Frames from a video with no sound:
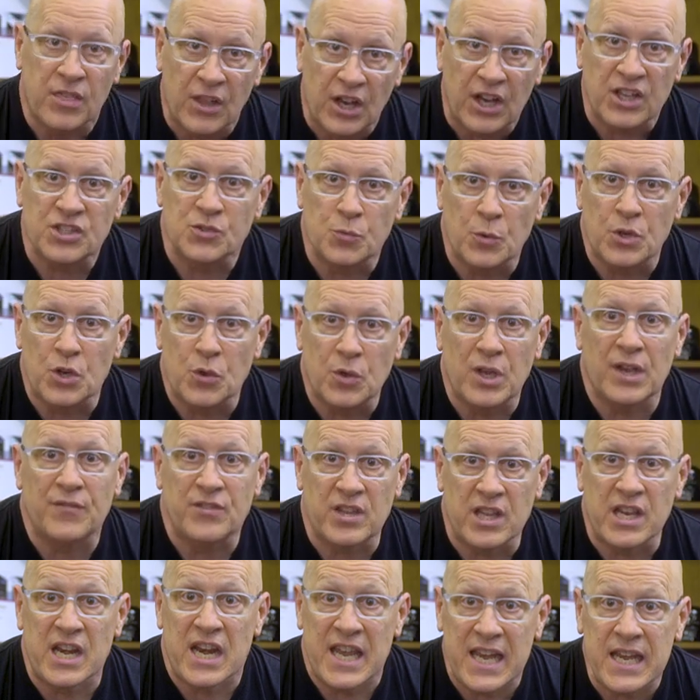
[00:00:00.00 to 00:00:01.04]
Thus, when you give
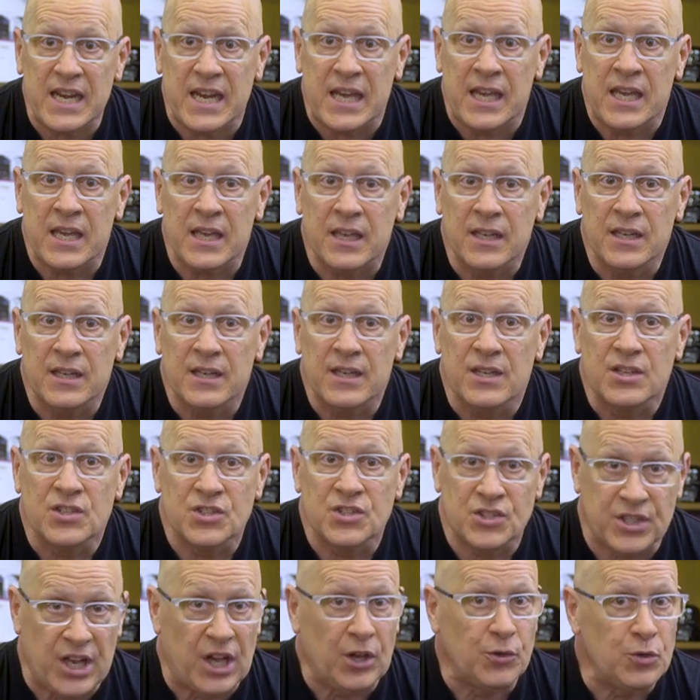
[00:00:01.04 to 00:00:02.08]
to the needy,
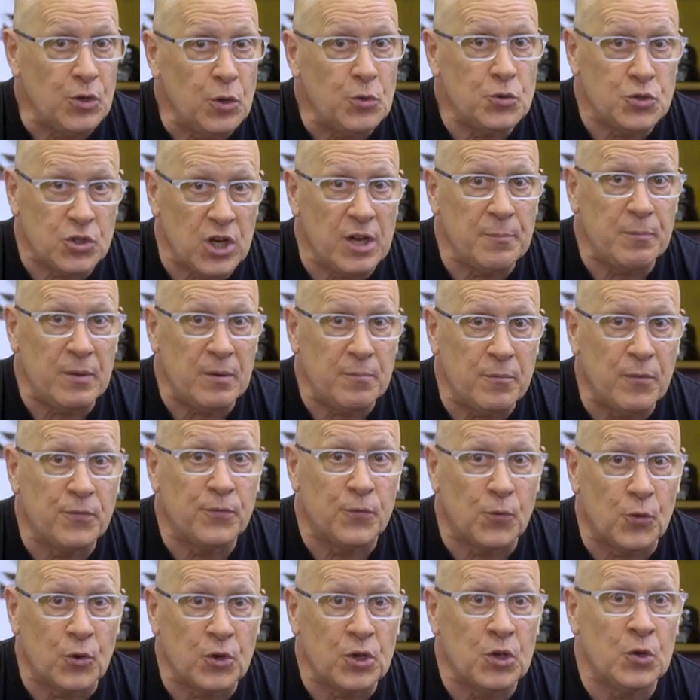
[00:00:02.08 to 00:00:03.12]
sound no trumpet
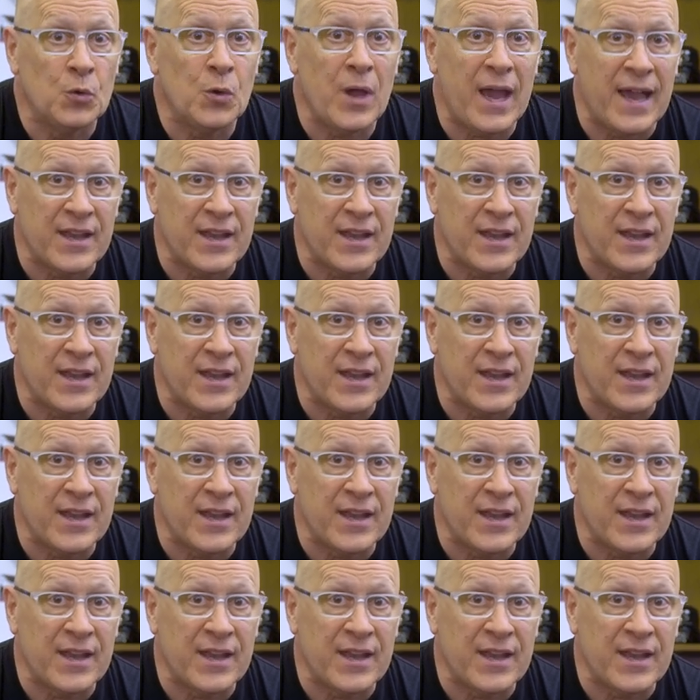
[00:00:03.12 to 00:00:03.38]
before you,